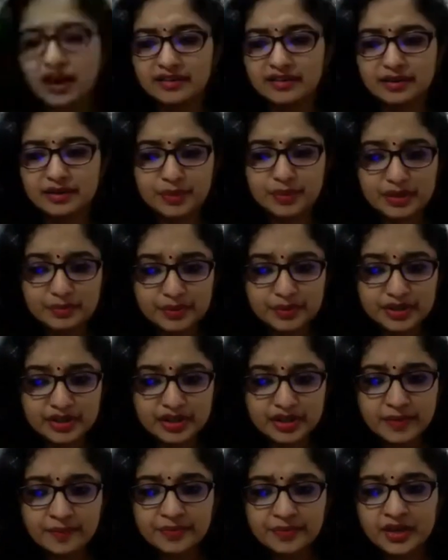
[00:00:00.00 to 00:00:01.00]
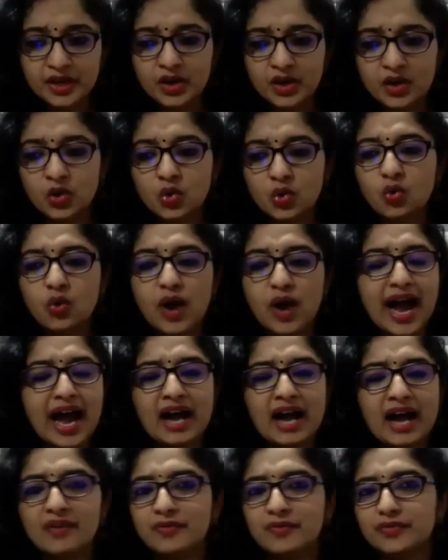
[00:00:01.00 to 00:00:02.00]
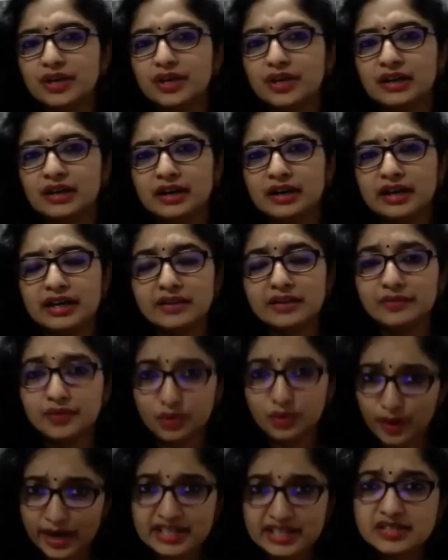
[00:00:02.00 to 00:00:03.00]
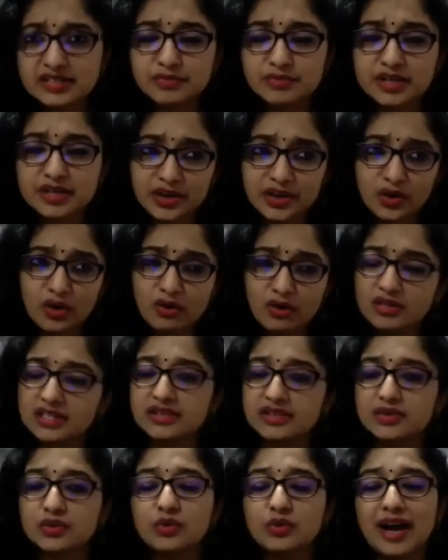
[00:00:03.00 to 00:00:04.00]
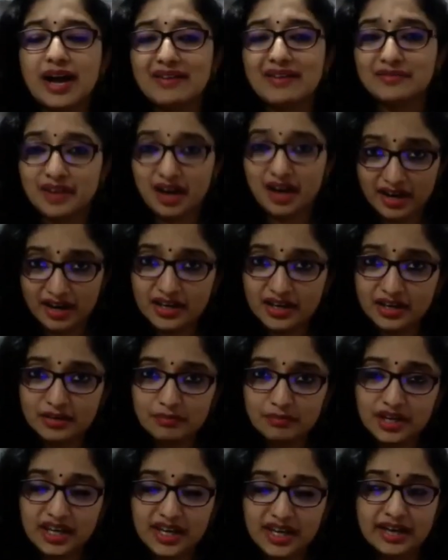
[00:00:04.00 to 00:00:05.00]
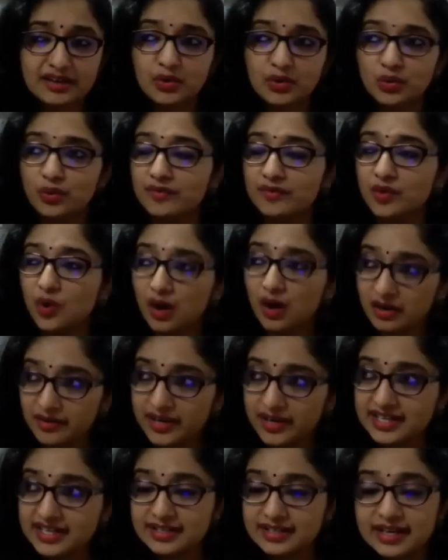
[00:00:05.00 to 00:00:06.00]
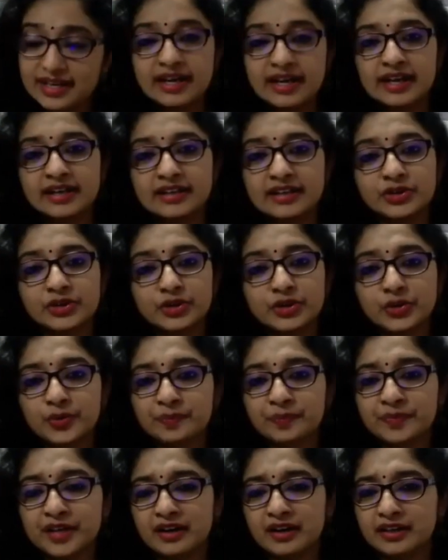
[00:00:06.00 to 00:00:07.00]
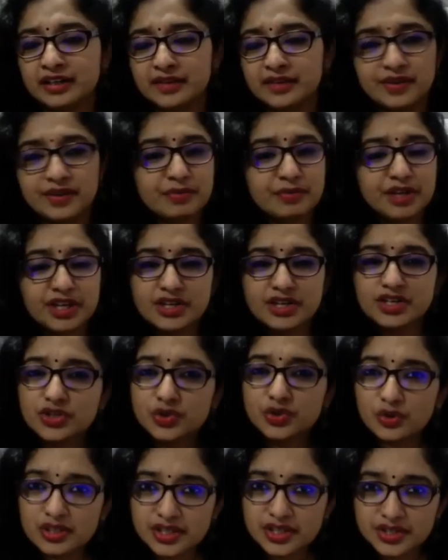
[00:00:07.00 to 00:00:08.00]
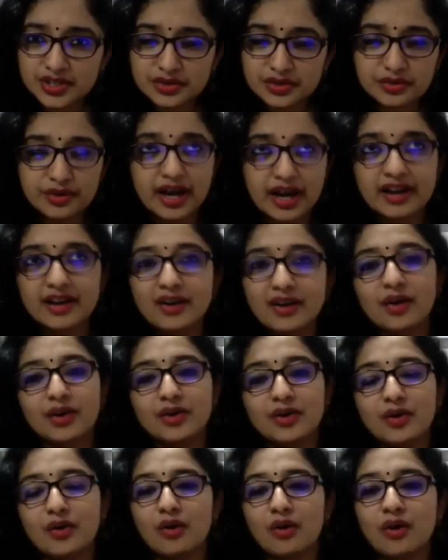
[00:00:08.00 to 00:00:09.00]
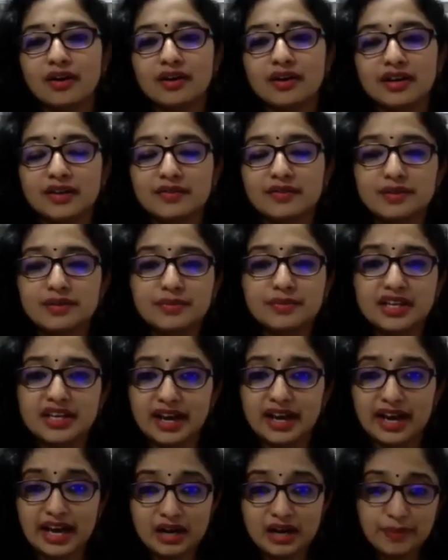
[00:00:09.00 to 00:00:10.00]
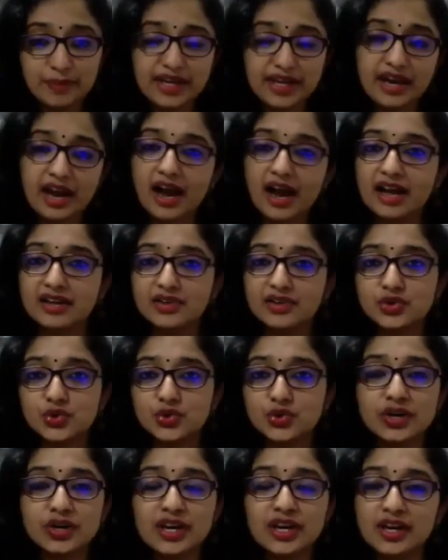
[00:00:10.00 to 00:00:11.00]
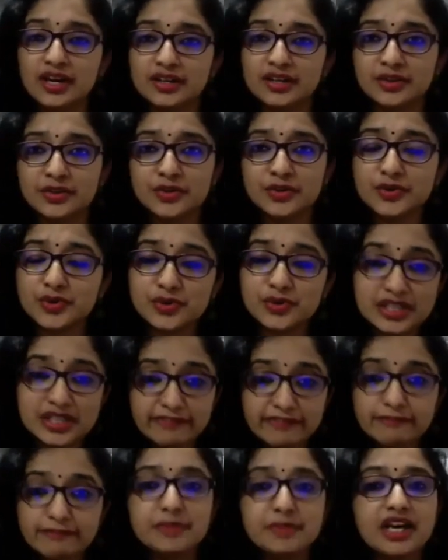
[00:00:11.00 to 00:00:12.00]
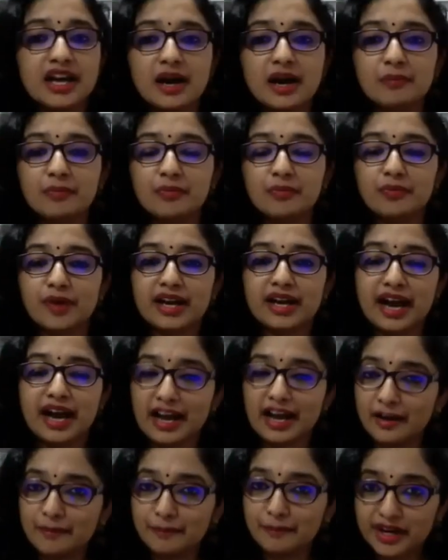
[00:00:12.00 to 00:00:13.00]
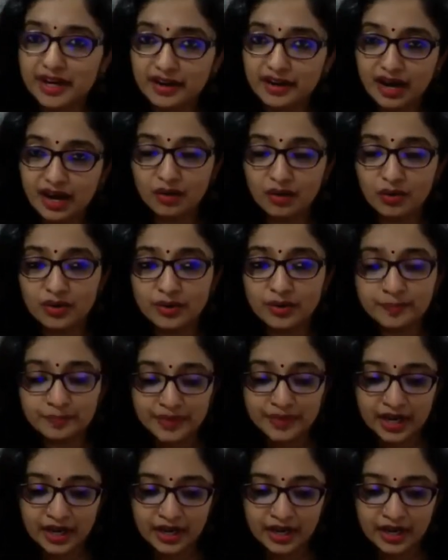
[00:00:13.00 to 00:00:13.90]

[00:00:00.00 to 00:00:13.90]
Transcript: are the people who have influenced me a lot and who have guided me and who have always, given me a shoulder to cry on, or given me a helping hand to lift me up when I have been down.